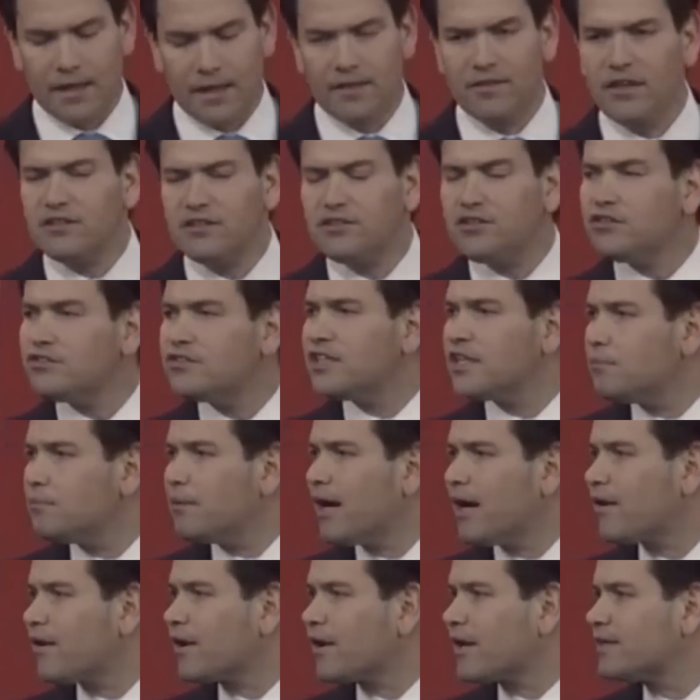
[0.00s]
This is the
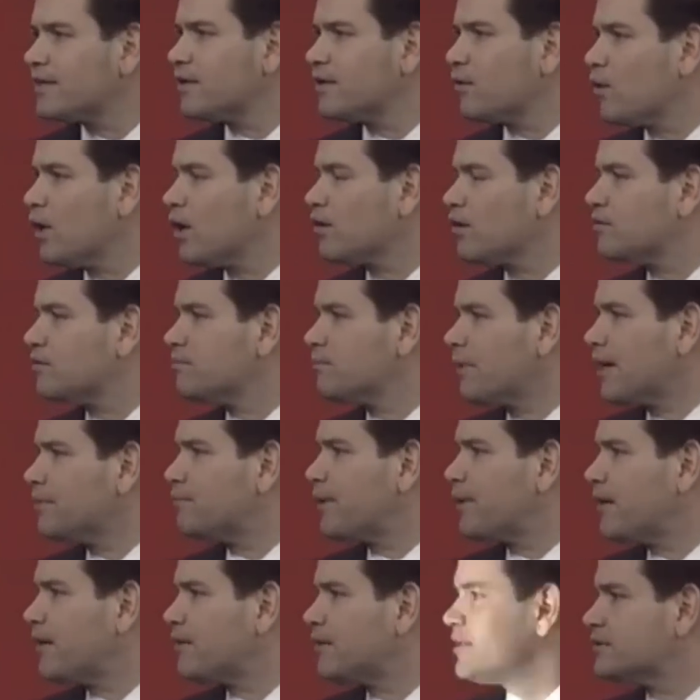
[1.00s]
America that welcomed my
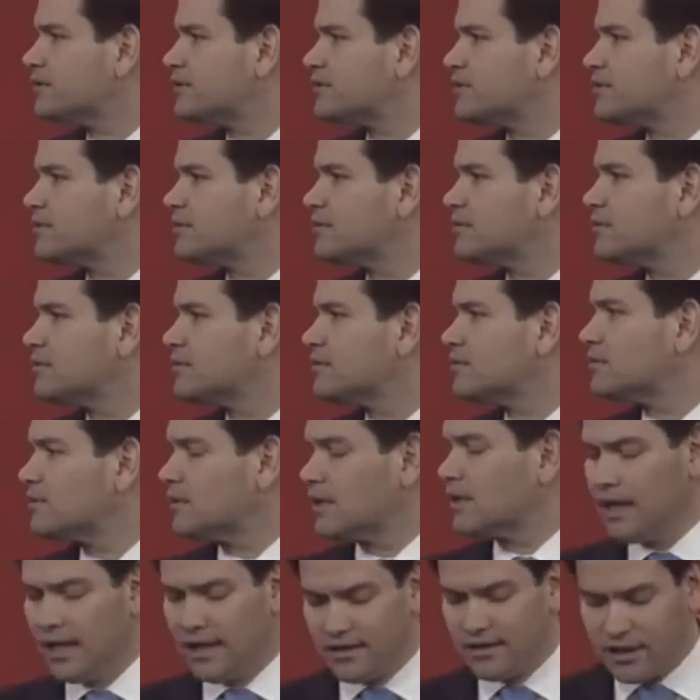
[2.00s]
parents.
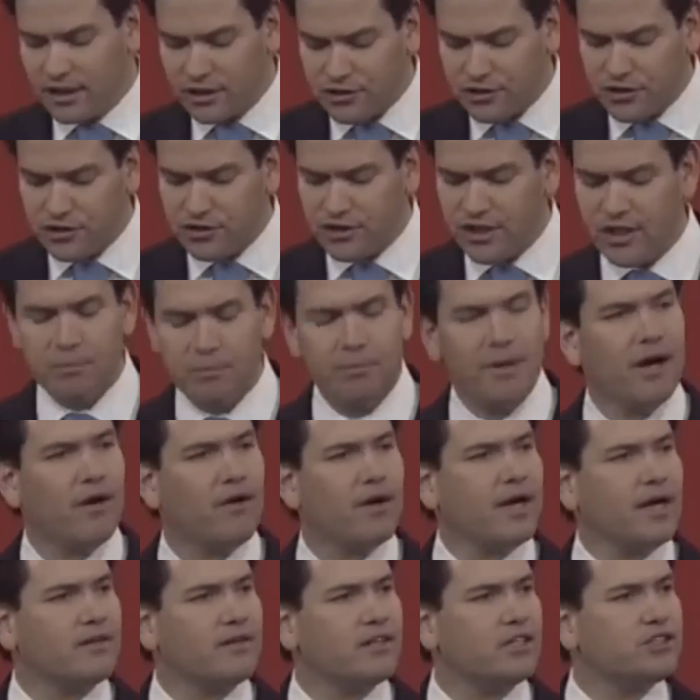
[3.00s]
This is the
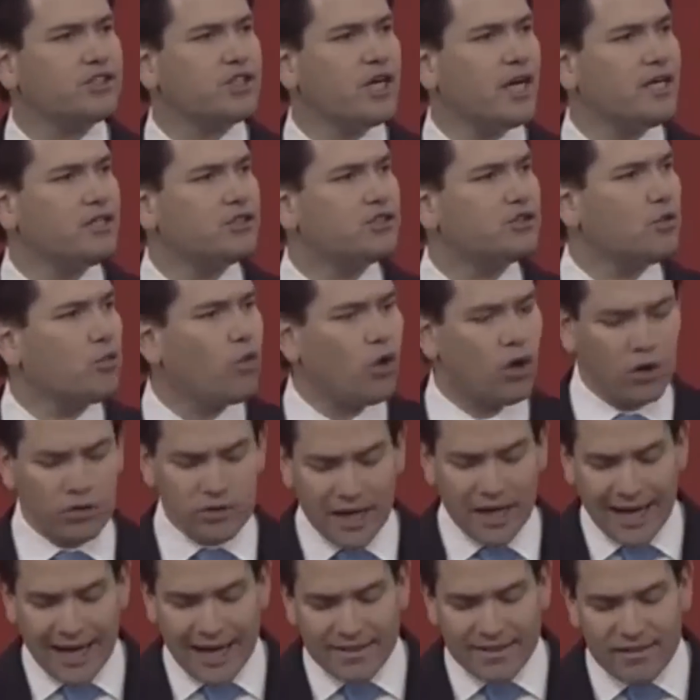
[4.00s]
America that changed the world,
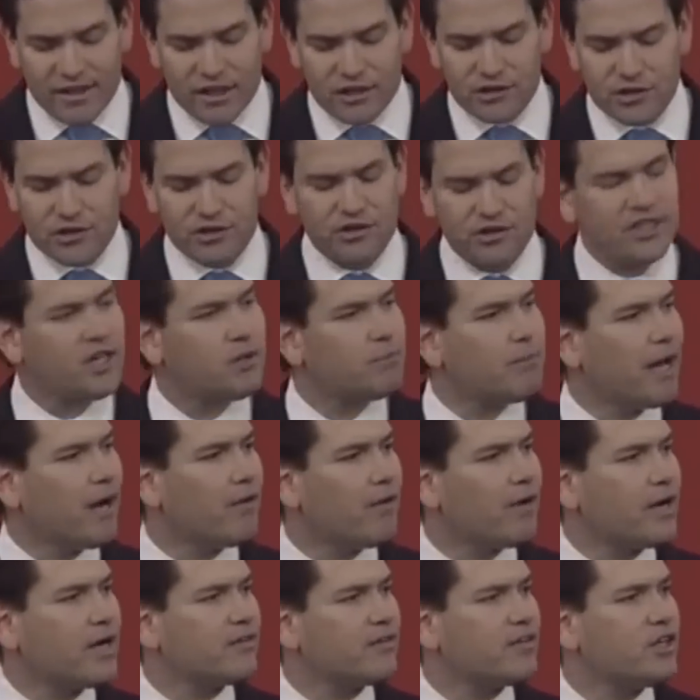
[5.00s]
and this is the
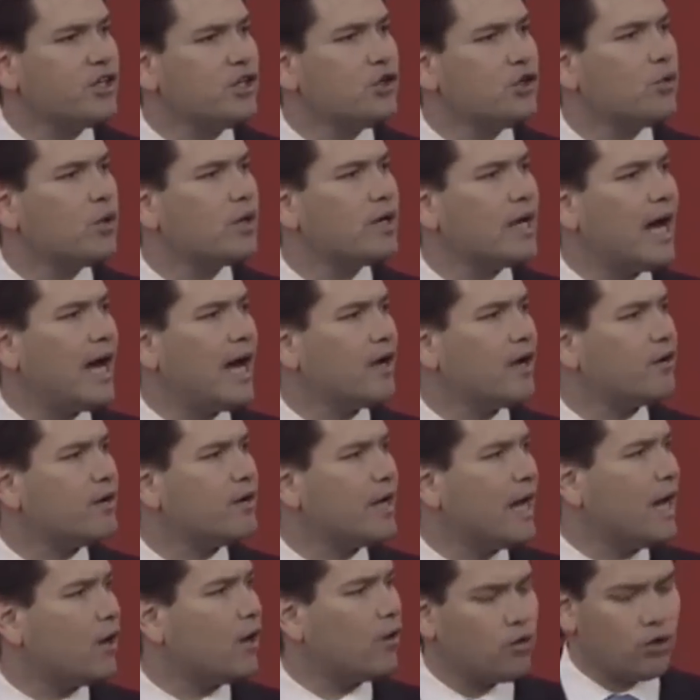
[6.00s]
America that you and I are
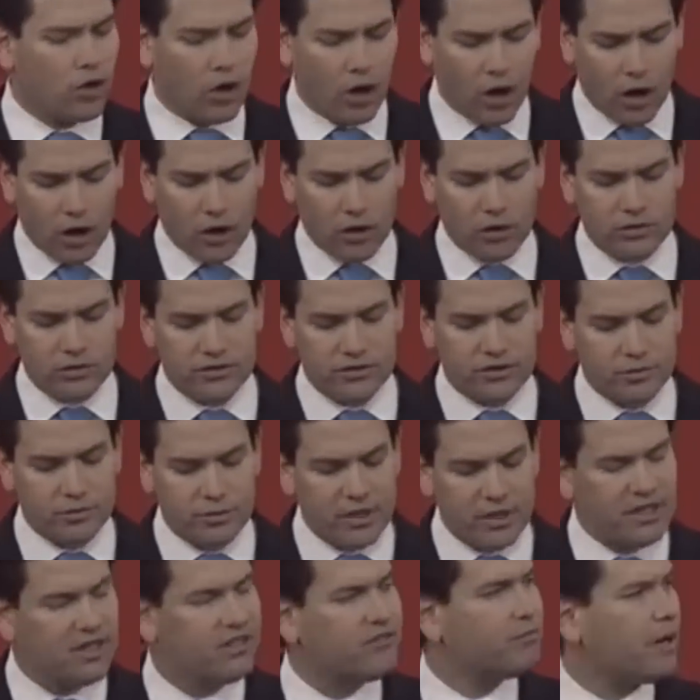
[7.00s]
now called to
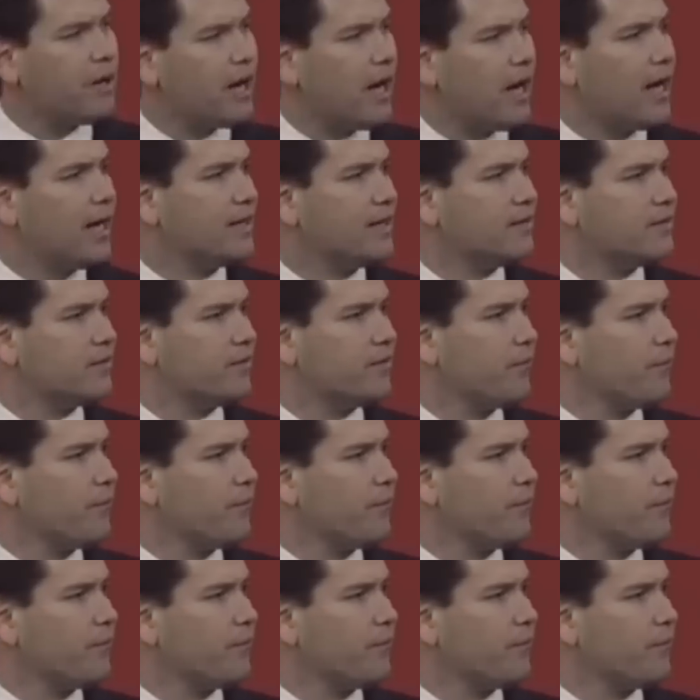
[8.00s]
leave behind.